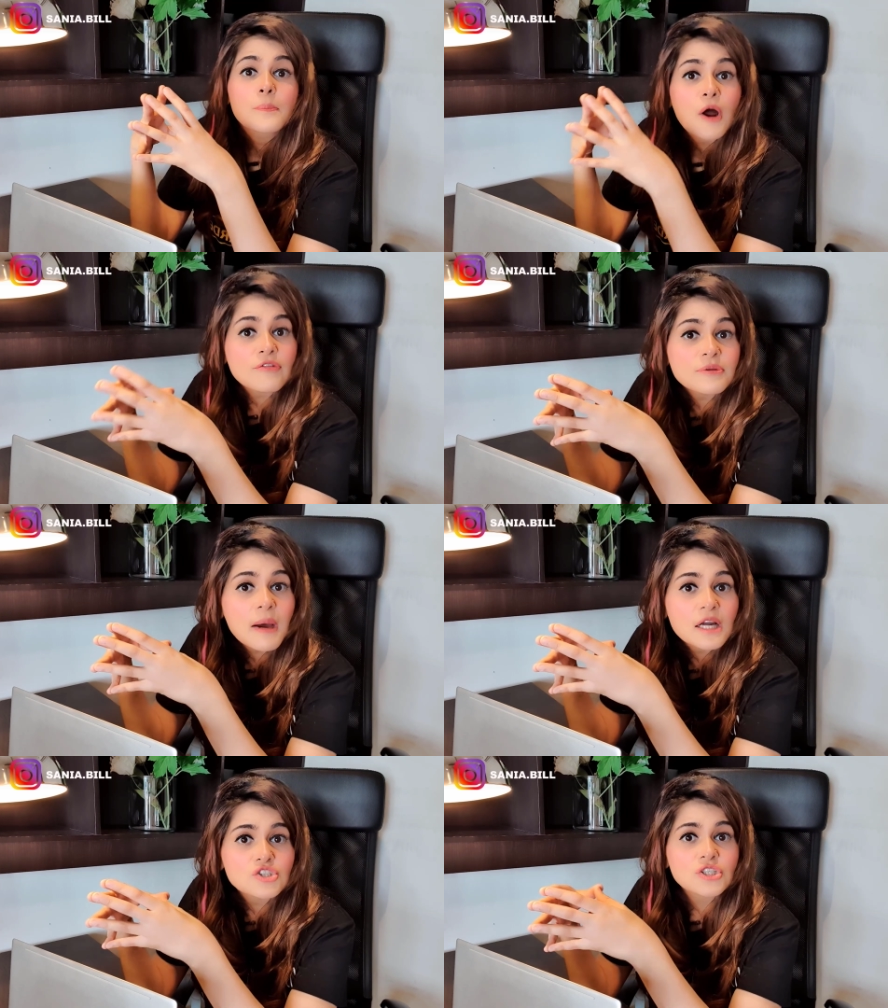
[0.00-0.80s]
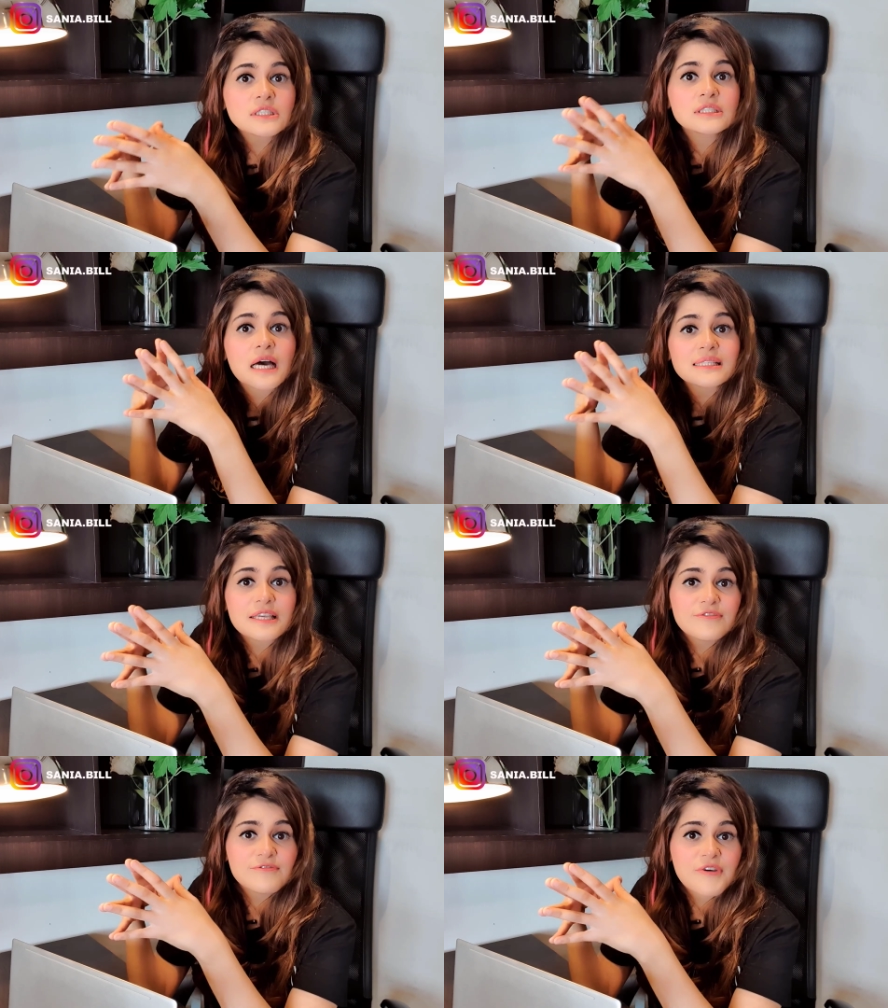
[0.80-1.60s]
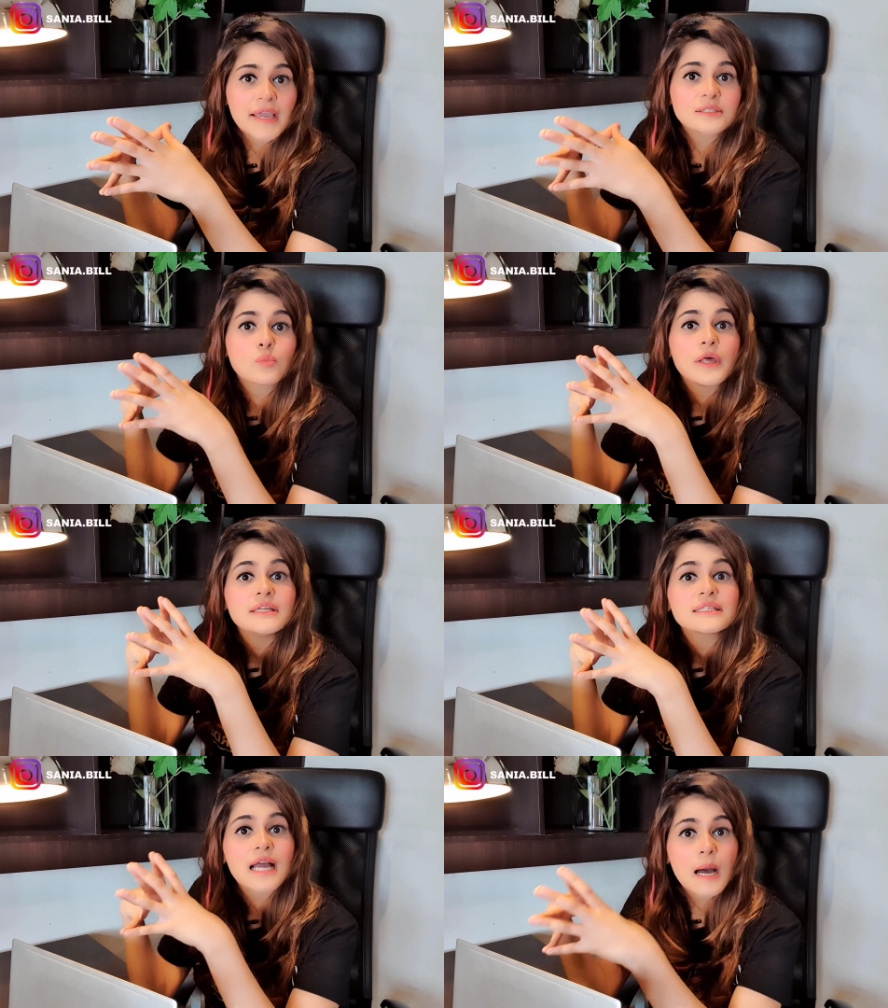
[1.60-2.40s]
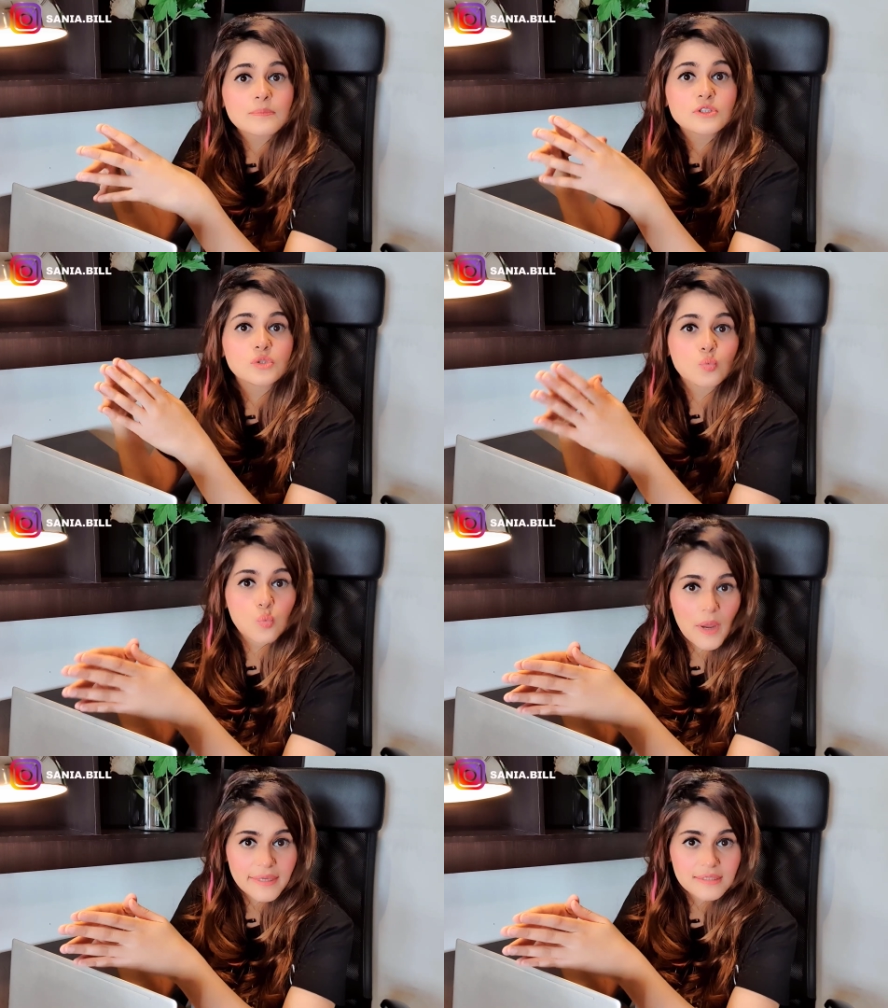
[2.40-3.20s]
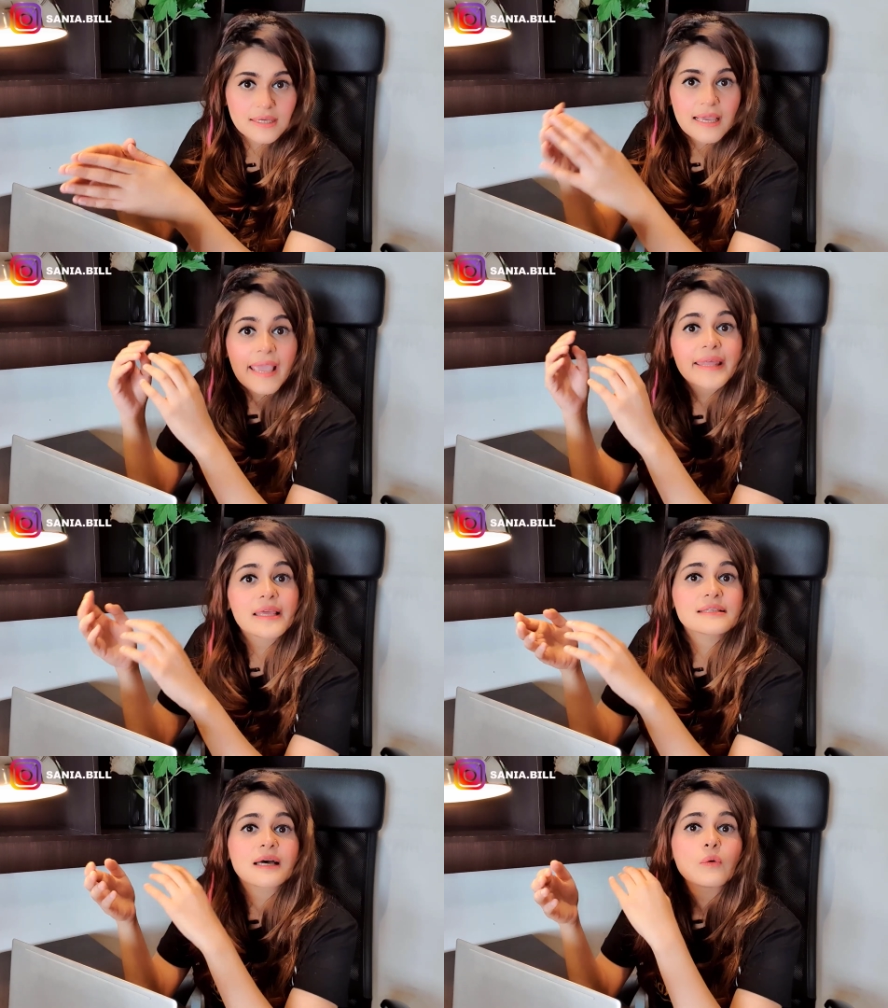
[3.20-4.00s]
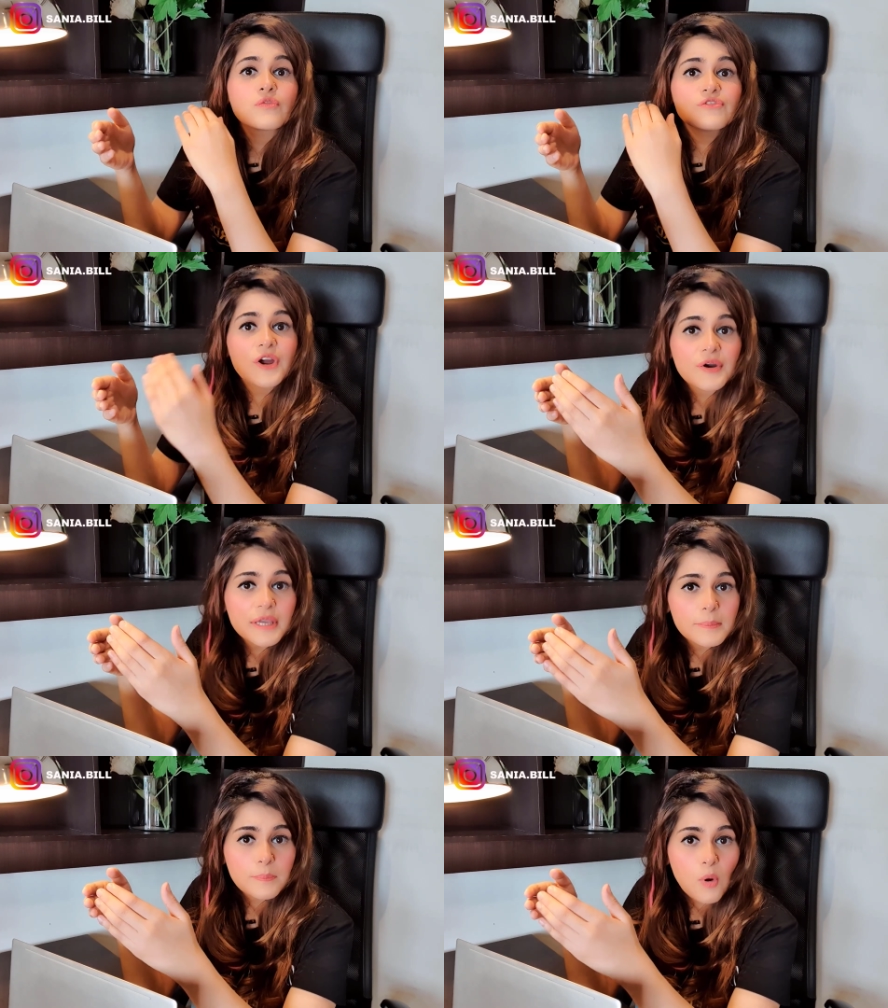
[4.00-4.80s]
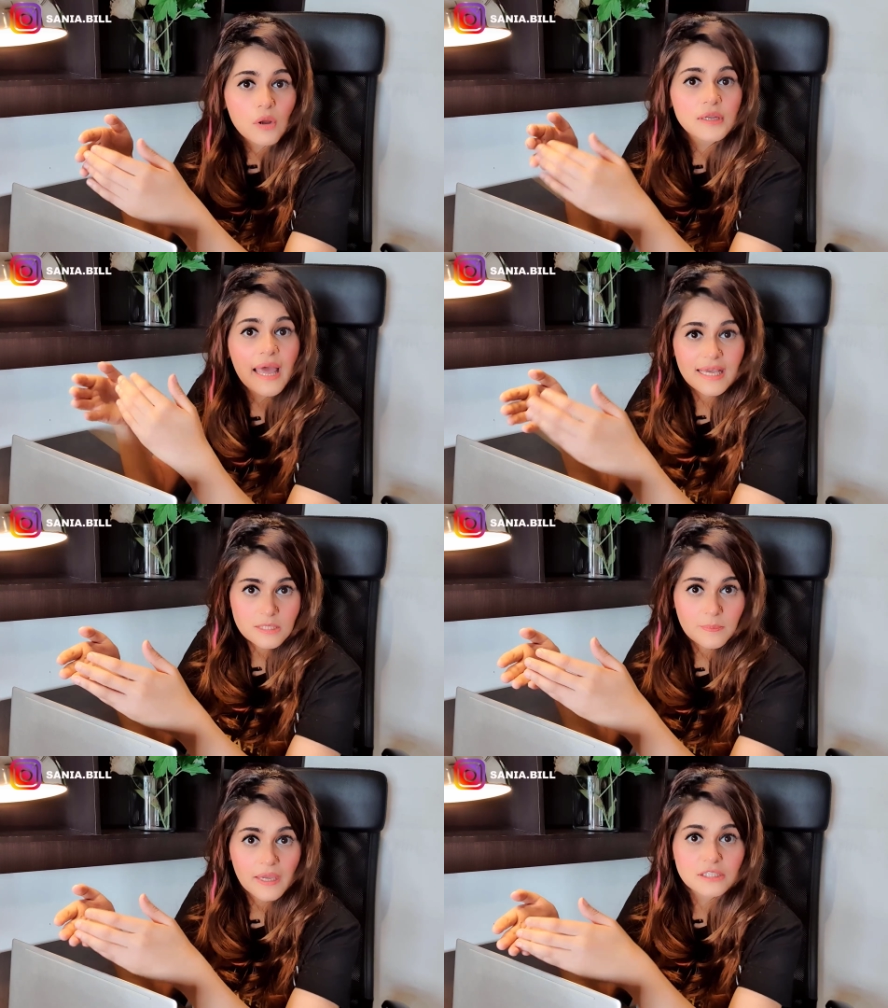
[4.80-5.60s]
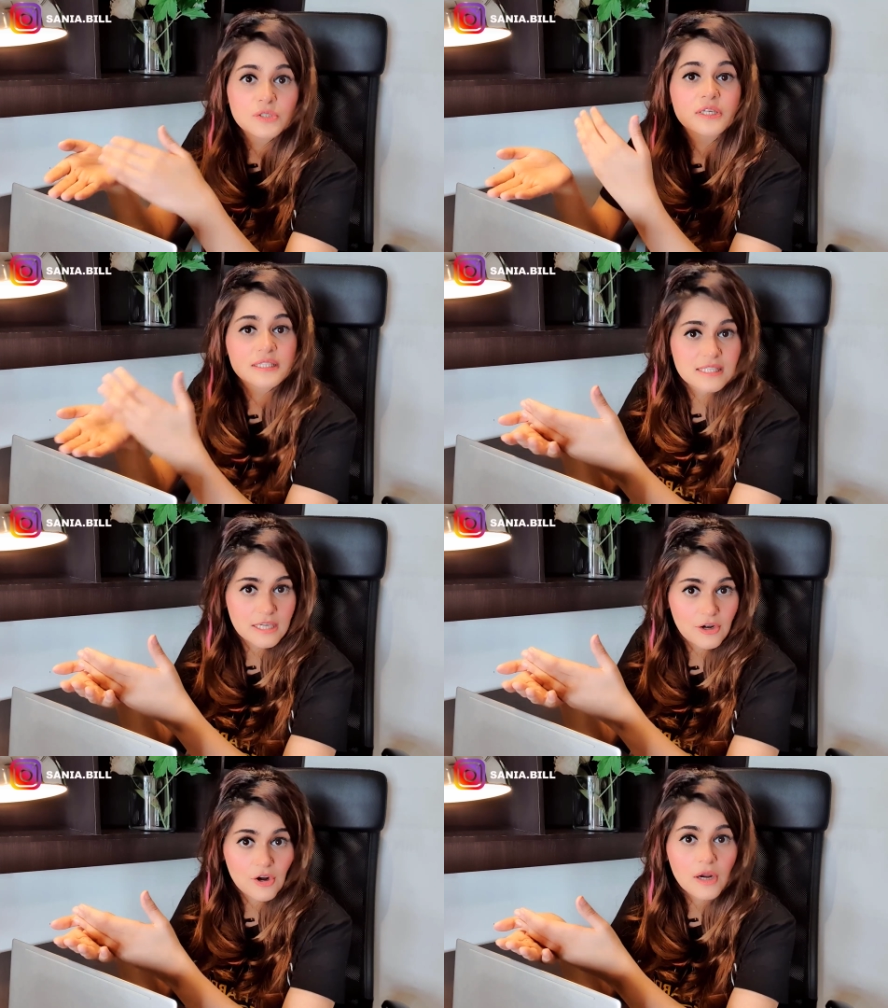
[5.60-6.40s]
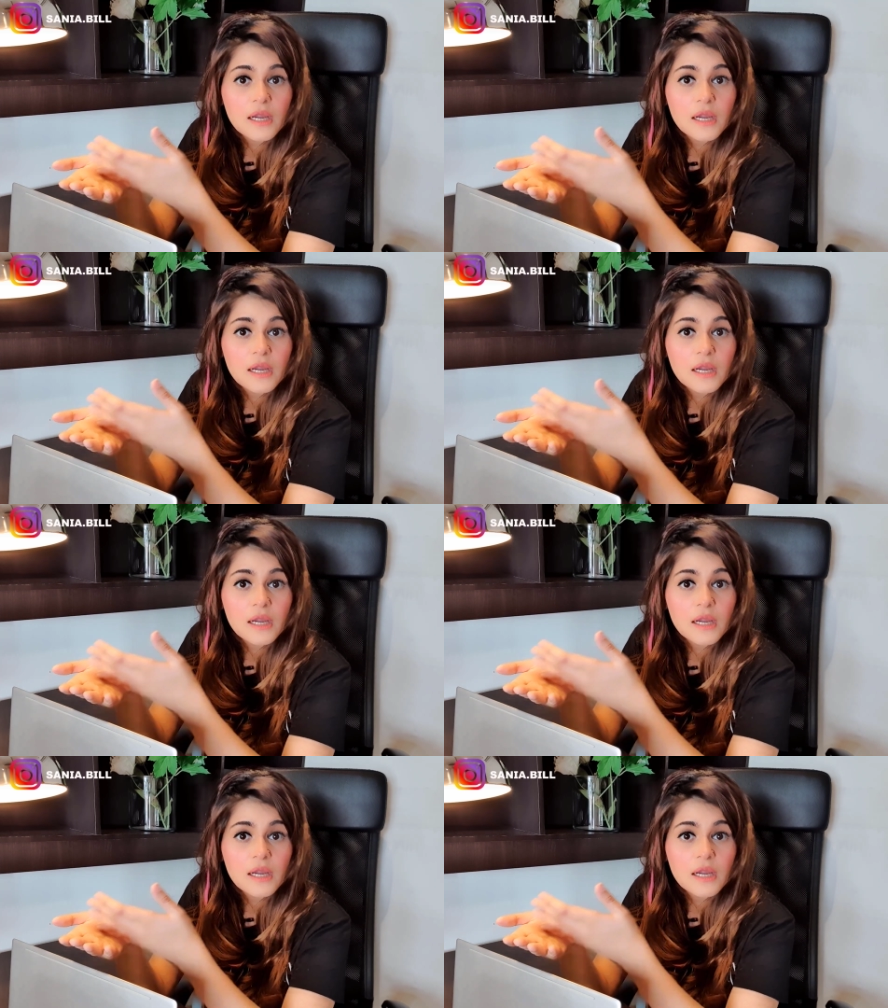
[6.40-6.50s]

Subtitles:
Profit margin does affect when it comes to weight. It is a very important aspect to consider.